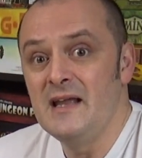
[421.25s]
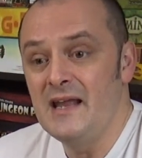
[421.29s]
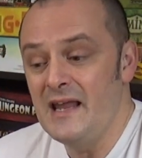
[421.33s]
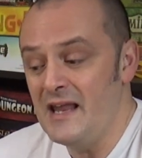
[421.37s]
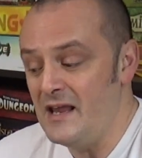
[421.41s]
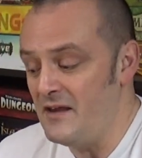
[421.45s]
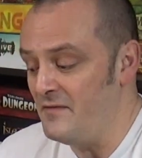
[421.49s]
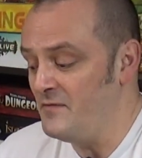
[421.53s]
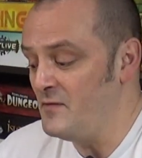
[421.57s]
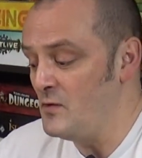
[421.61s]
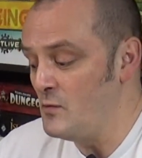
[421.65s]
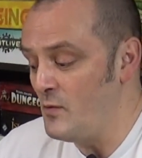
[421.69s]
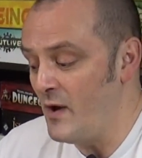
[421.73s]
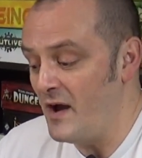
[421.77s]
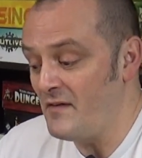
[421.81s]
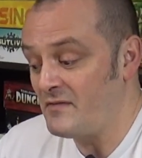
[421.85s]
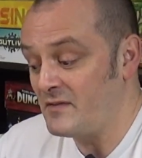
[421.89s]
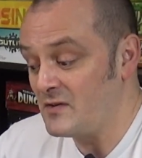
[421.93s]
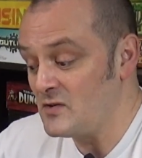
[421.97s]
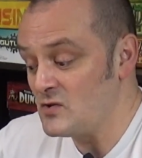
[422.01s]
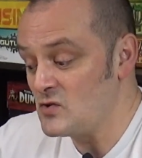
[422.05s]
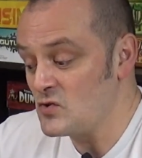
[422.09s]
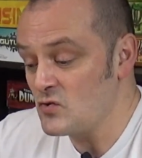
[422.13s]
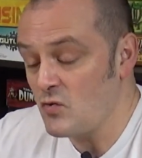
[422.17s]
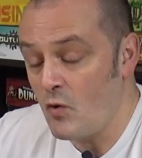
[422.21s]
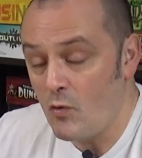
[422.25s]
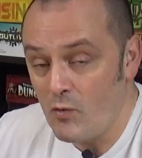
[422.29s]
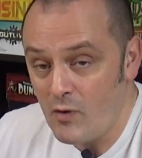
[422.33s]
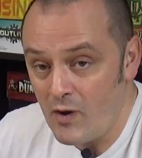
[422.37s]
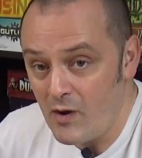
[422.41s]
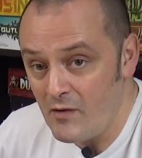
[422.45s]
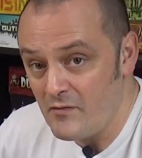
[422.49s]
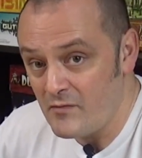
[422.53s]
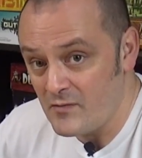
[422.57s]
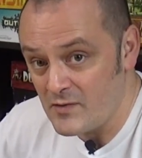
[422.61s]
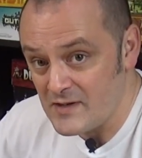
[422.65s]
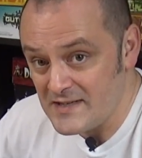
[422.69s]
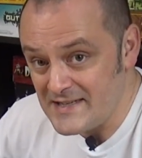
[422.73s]
If you have control
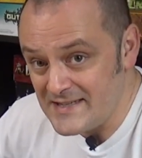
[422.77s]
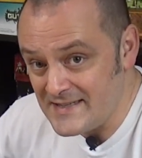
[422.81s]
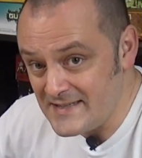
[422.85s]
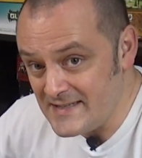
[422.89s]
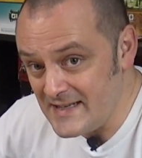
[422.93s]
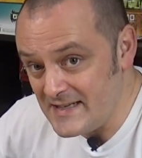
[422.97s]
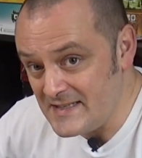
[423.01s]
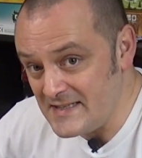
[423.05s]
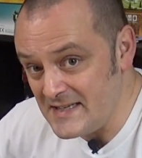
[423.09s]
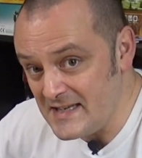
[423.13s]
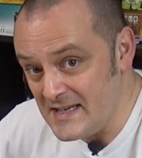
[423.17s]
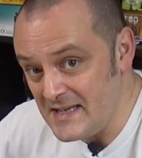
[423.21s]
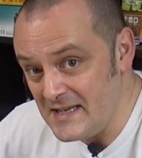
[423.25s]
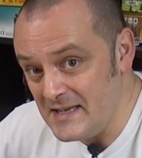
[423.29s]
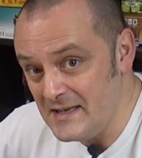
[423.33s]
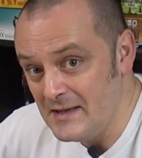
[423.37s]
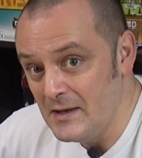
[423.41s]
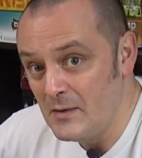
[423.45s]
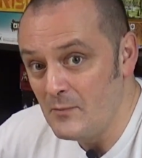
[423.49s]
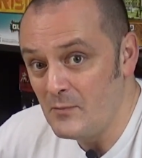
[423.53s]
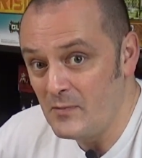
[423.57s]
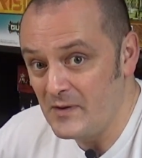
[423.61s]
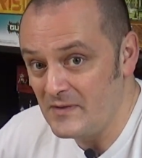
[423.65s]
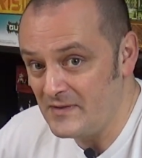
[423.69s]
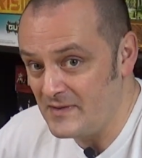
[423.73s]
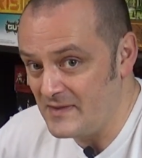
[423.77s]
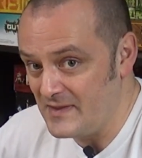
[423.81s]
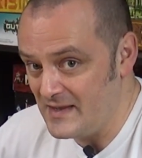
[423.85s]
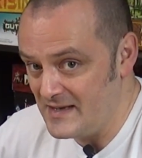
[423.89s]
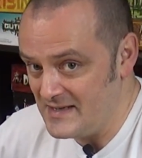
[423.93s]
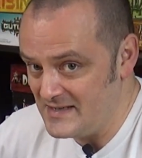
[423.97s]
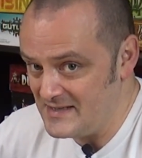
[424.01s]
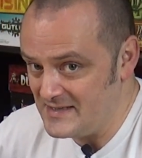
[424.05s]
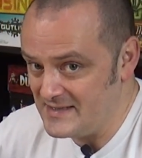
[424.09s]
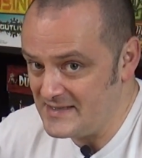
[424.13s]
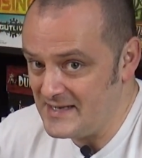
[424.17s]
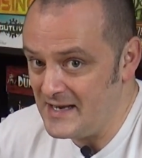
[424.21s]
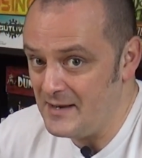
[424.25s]
over a city with
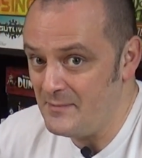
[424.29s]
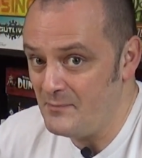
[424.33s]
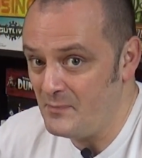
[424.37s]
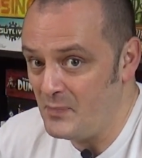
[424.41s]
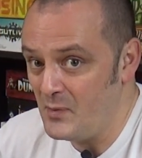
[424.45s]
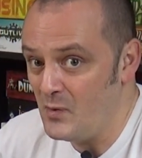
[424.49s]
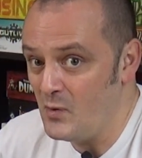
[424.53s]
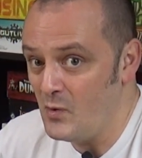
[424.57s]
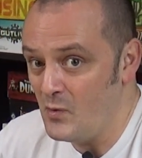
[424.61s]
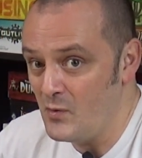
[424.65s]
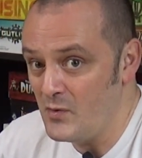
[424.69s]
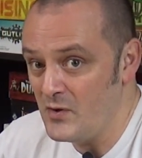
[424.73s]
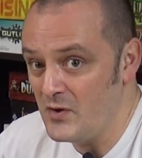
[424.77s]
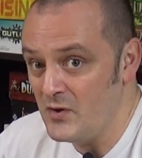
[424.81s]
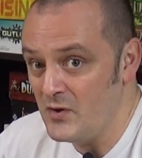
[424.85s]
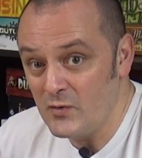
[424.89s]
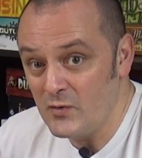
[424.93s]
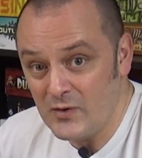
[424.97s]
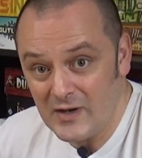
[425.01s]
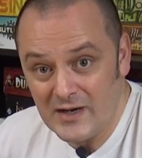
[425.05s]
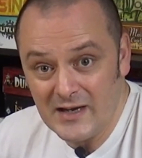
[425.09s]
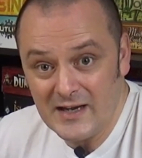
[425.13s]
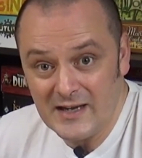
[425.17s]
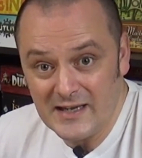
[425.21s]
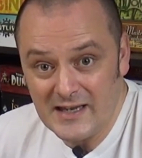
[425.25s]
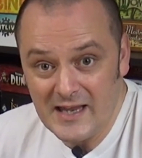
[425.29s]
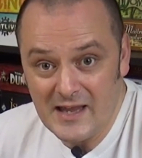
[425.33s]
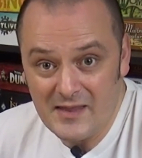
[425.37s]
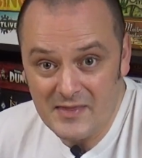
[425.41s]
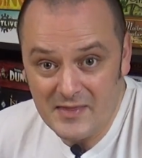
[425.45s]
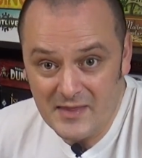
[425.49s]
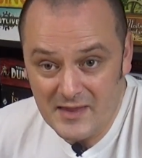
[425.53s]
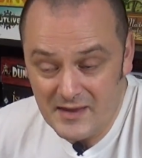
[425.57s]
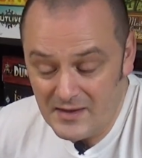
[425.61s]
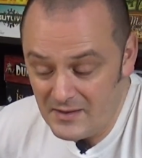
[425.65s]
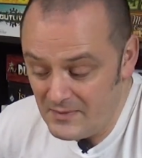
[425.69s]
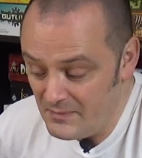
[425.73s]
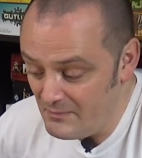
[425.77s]
its temple, going to get
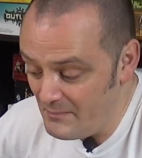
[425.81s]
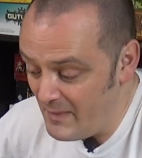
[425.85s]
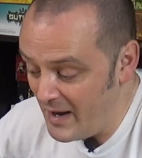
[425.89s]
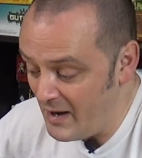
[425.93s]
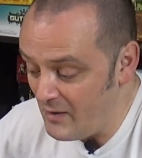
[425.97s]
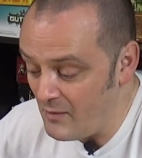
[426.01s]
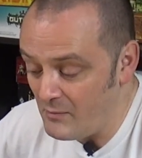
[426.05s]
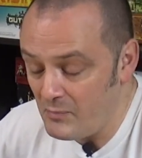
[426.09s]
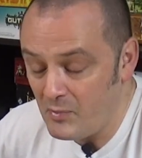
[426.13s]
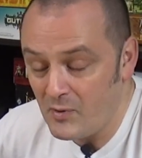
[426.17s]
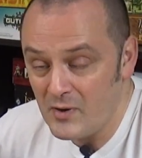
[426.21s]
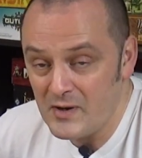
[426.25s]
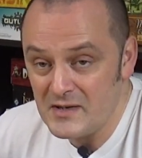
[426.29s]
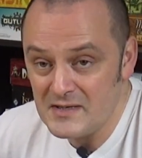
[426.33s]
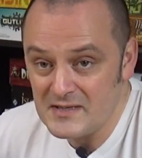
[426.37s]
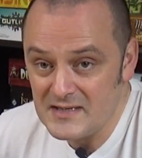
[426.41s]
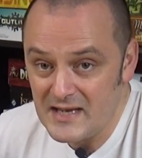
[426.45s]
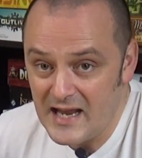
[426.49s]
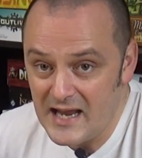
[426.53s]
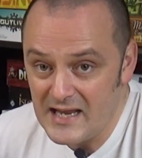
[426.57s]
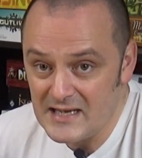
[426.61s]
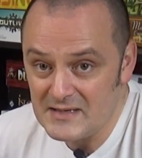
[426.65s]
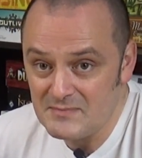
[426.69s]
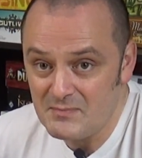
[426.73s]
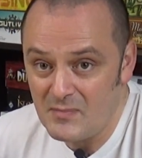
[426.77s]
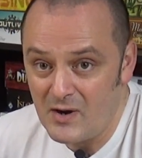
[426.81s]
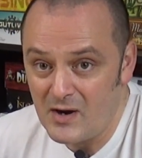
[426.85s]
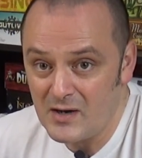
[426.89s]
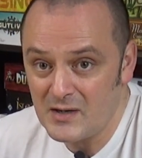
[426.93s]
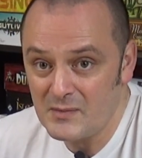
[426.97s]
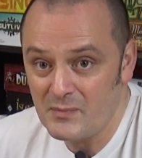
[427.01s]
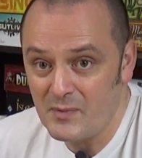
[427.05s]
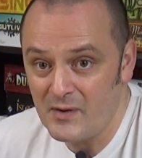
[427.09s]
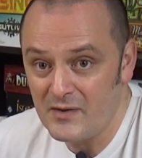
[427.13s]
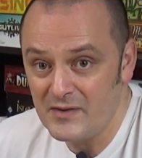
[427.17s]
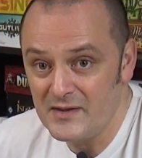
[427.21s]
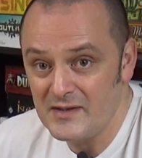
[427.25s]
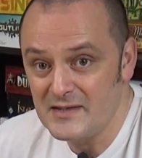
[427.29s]
the amount of points as
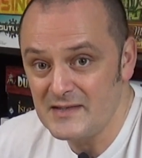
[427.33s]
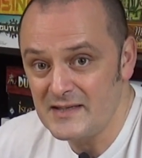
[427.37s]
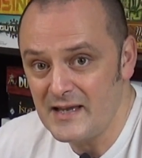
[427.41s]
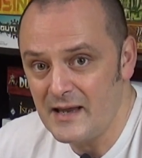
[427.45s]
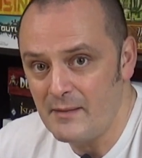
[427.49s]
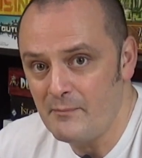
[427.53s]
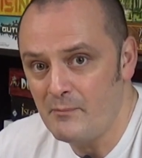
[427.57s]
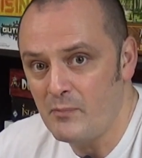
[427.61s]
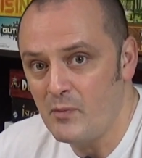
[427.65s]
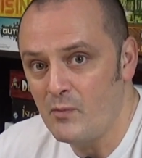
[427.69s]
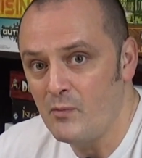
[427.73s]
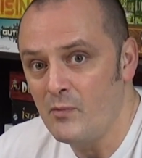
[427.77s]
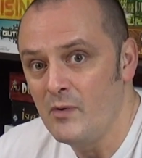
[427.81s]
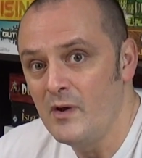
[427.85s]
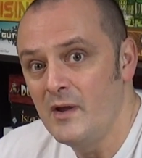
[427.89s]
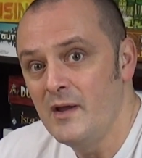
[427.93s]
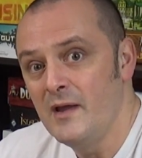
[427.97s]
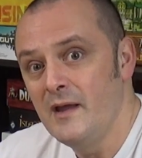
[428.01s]
marked by the temple.